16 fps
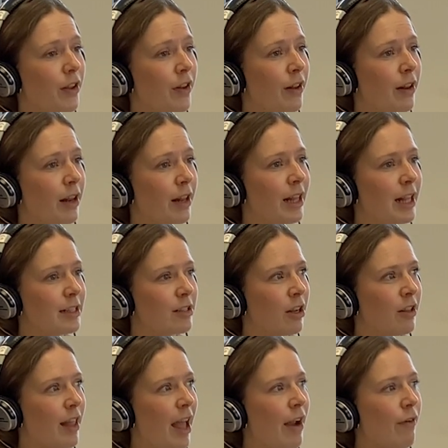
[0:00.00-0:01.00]
and that's
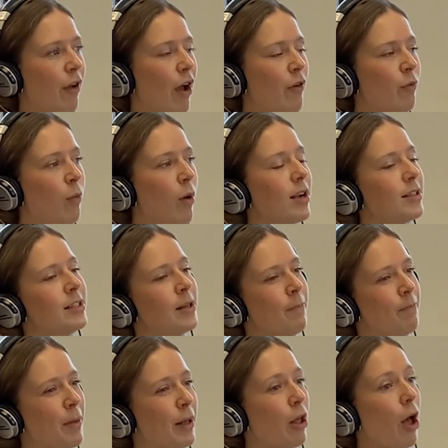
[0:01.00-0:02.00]
kind of the area I've worked in
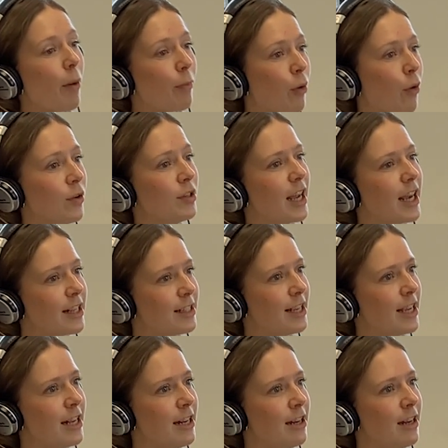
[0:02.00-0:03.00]
and built up contacts
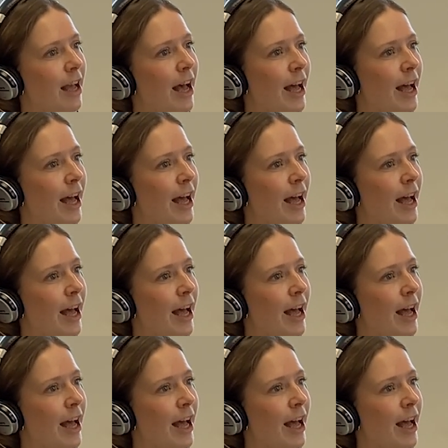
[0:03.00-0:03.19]
in,